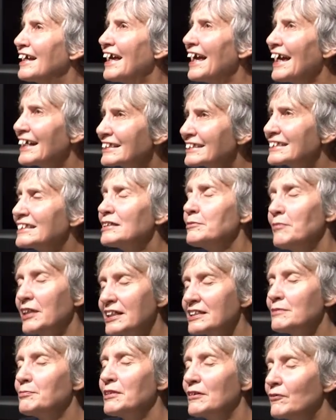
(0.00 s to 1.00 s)
actually
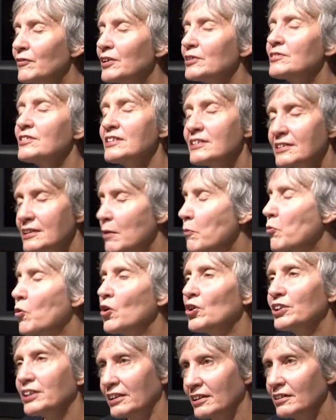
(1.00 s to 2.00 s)
makes me feel
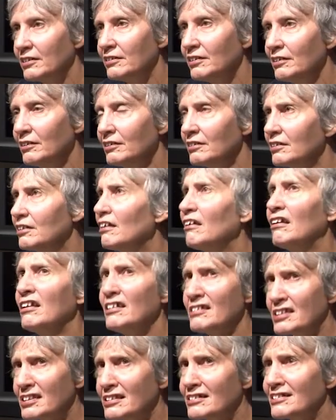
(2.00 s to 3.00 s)
somewhat ill.
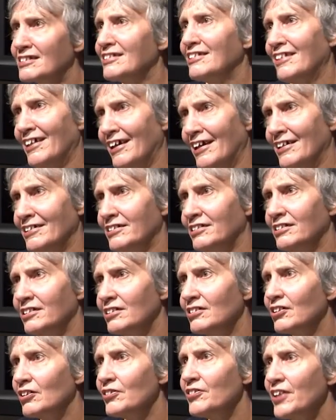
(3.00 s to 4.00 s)
Listen to that.
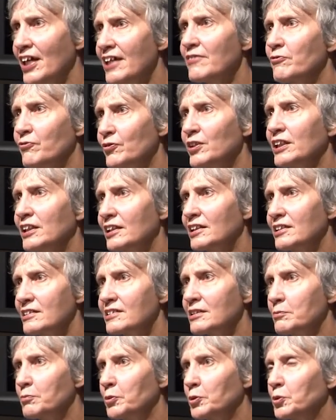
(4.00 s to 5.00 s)
That feeling
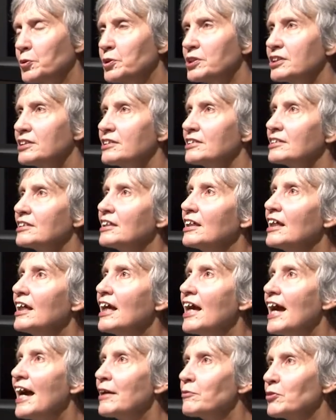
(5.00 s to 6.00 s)
is important.
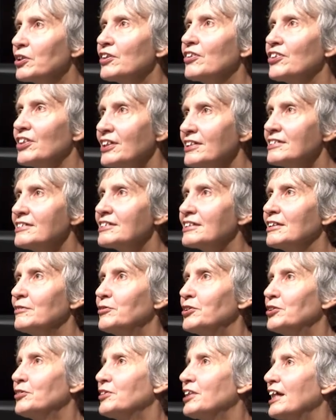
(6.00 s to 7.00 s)
And when things
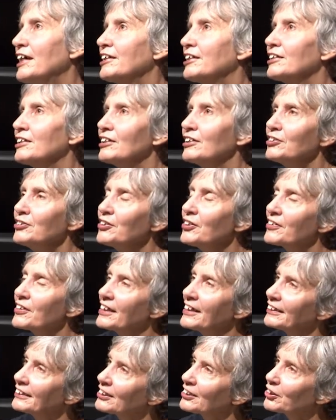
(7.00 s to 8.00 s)
give you that,
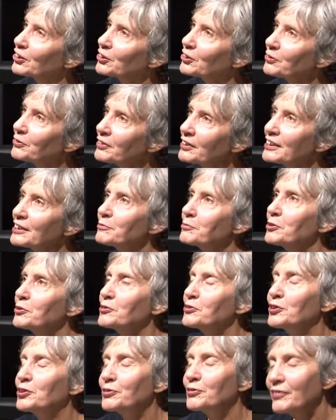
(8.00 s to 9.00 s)
that
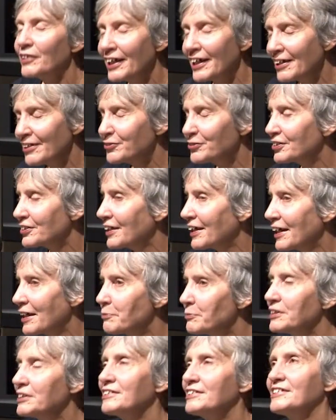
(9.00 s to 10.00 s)
incredible grounded
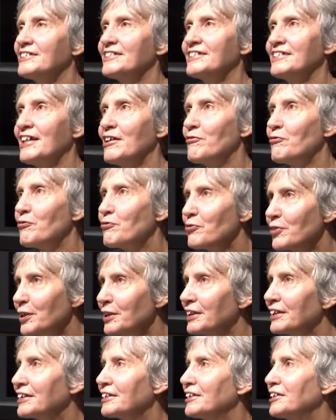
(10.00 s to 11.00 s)
happiness, that
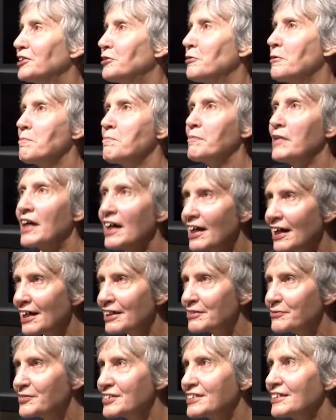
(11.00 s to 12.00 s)
feeling that you are
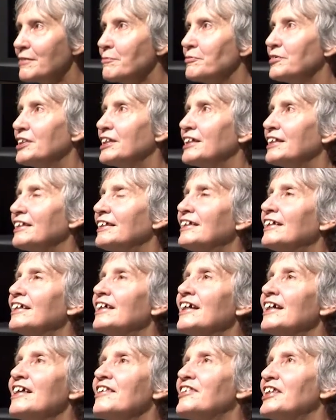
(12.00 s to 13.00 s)
part of something,
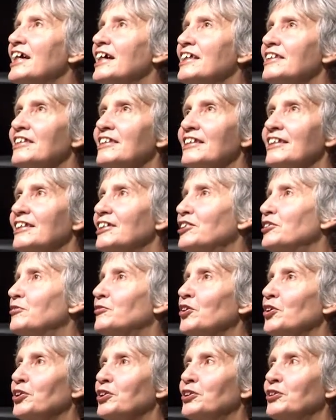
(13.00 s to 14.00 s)
that
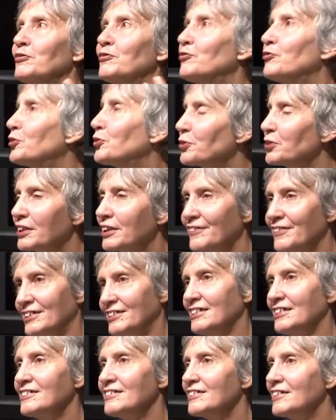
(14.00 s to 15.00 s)
you've got a euphoria
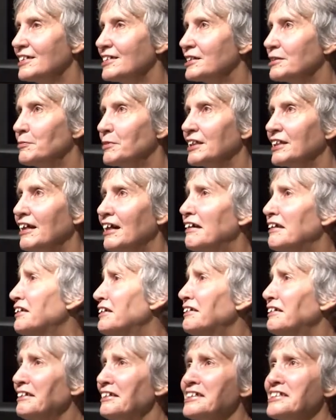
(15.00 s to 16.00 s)
that doesn't need to be
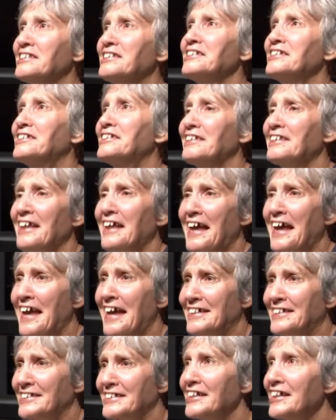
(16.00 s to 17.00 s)
guarded, listen to
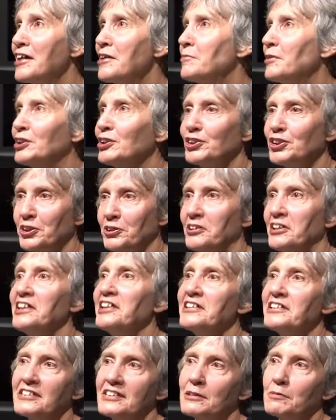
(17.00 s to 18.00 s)
that, because you're
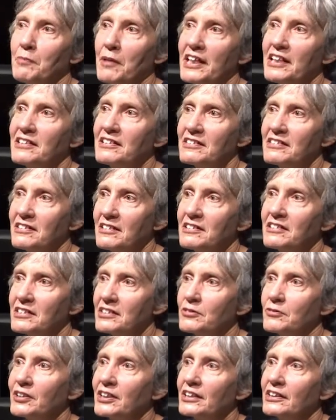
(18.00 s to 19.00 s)
in a space that
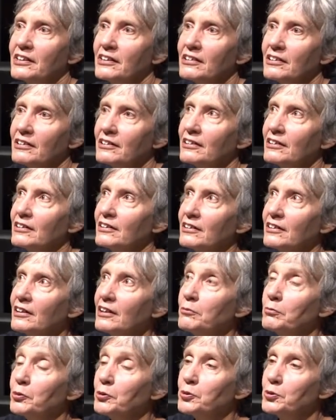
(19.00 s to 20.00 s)
is really
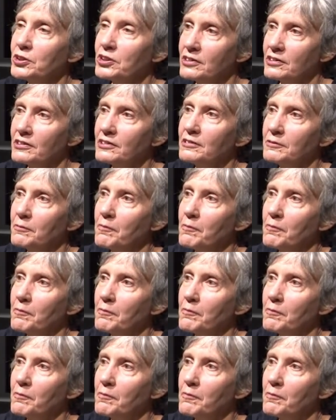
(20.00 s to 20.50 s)
important.